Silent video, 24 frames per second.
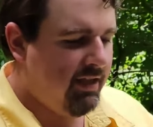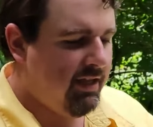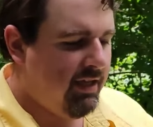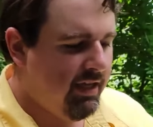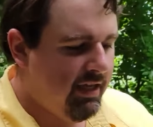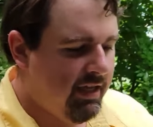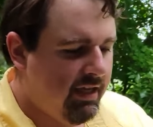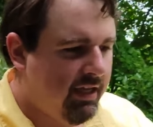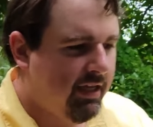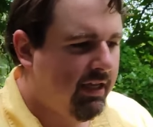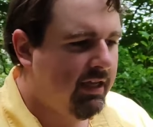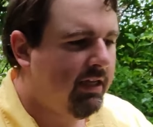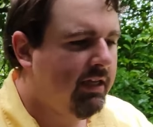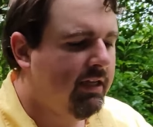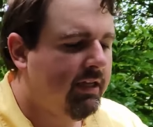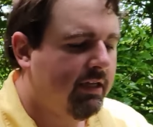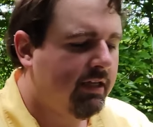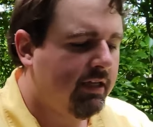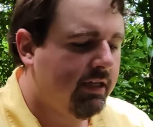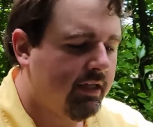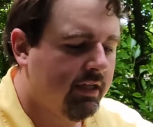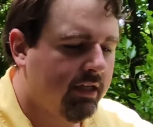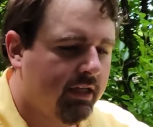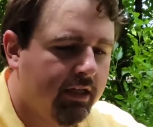he
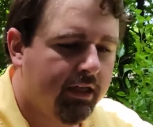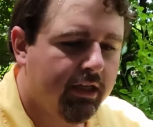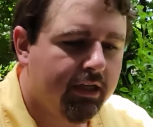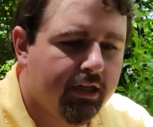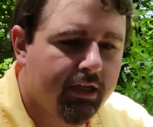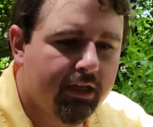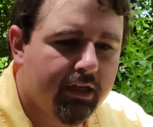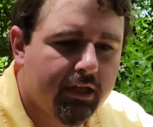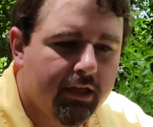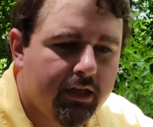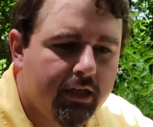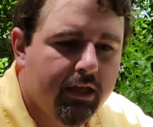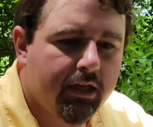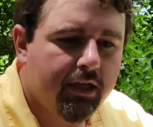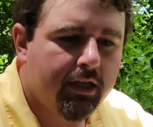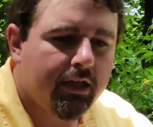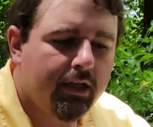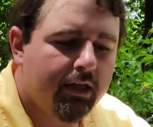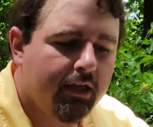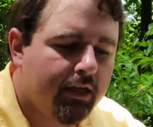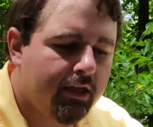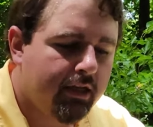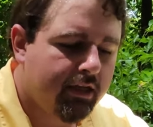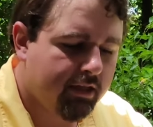really doesn't like Ford, and he
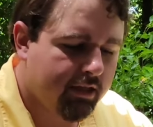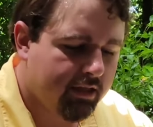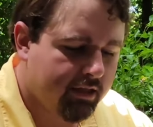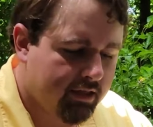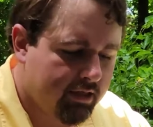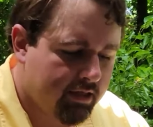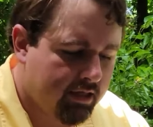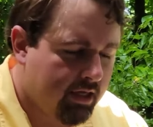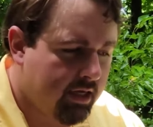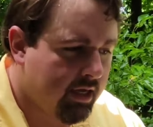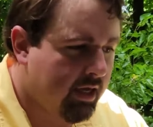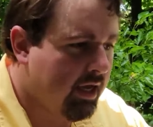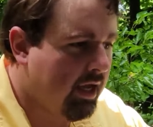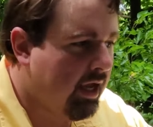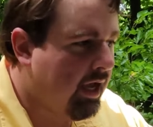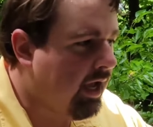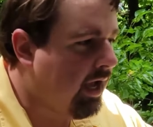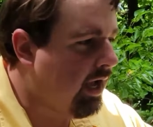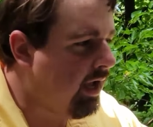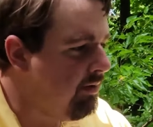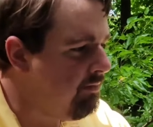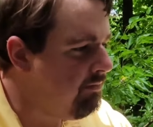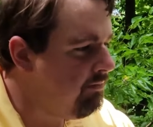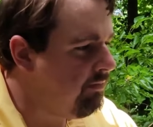likes this truck, and he
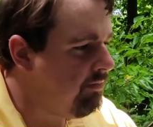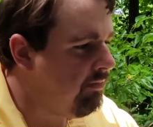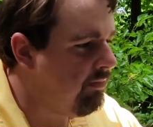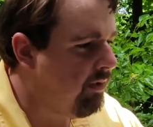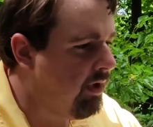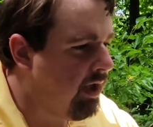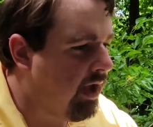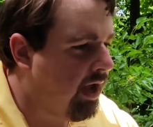won't admit it.